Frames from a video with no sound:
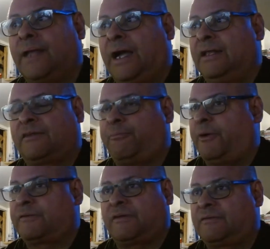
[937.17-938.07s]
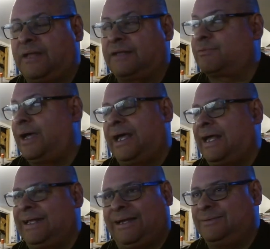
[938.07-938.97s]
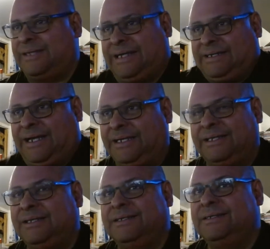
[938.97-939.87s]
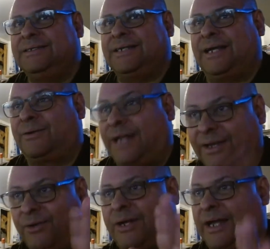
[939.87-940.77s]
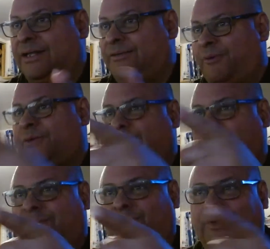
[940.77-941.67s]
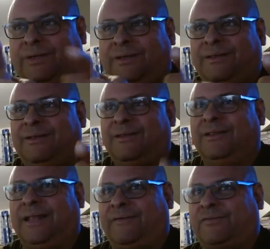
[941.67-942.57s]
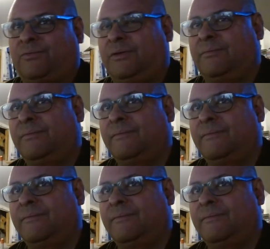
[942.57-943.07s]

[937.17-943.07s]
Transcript: Aliexpress is that's why I don't like going to Aliexpress when I'm doing live stream.